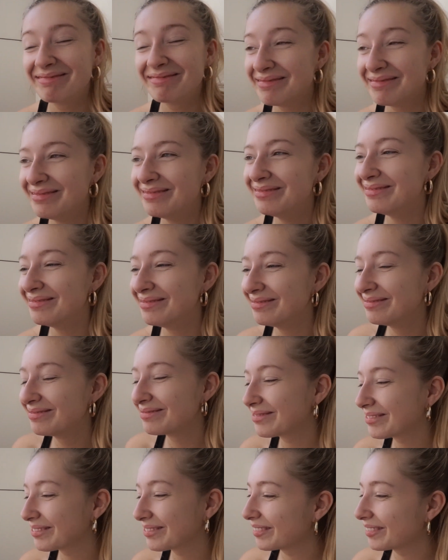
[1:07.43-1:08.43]
Hmm.
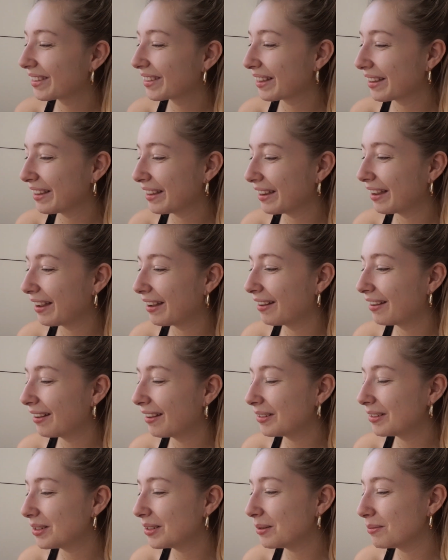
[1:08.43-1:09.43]
yeah,
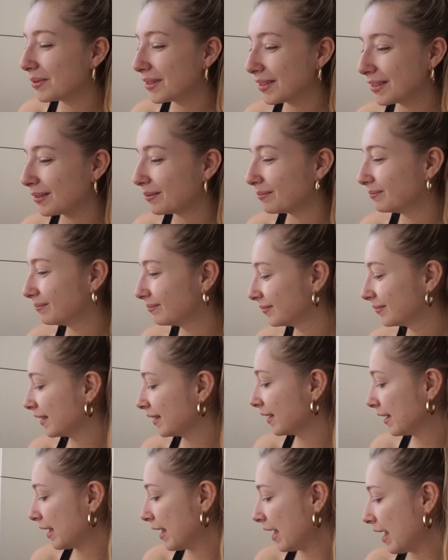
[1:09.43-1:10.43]
I do miss him.
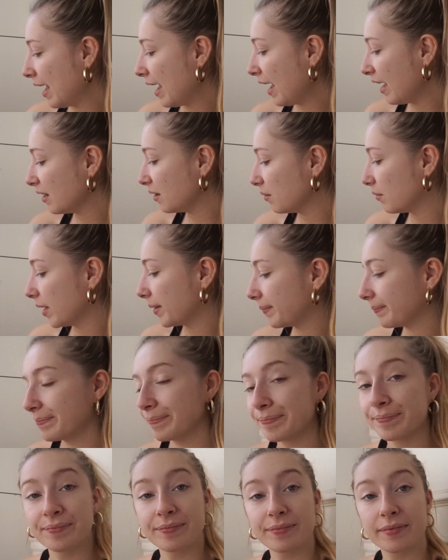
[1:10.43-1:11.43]
Anyway,
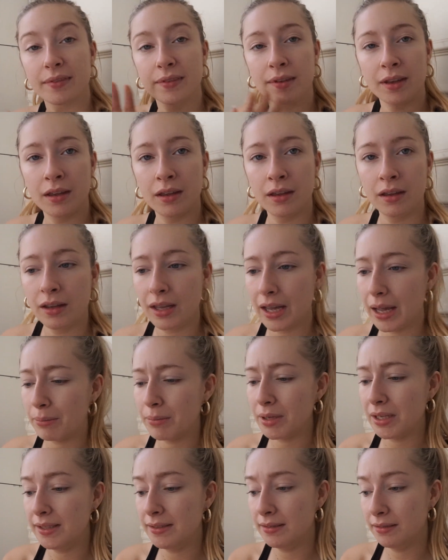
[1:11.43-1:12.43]
I
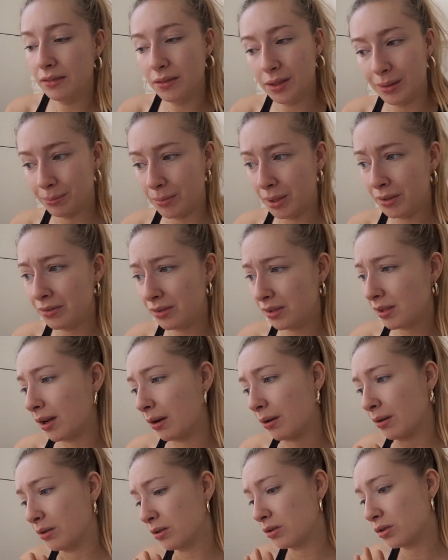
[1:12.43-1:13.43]
mean, the months are
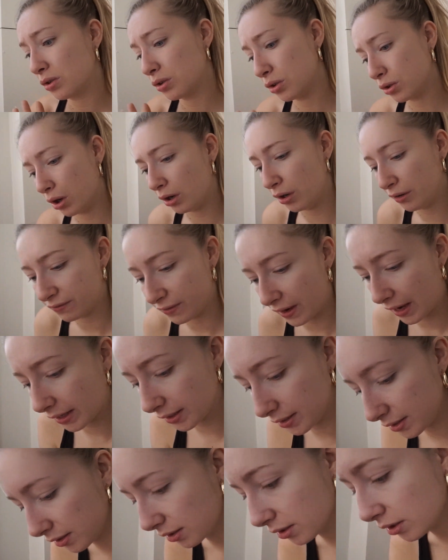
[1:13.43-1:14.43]
going so
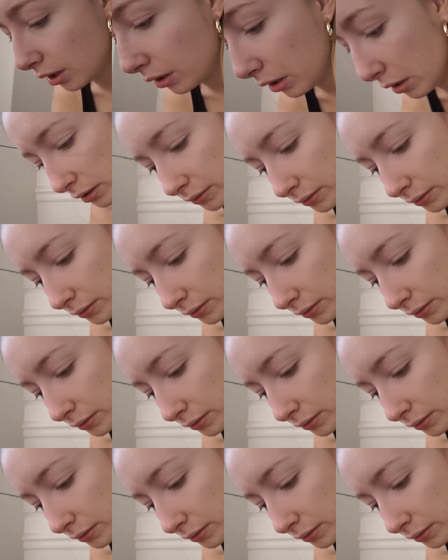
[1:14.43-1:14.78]
fast, so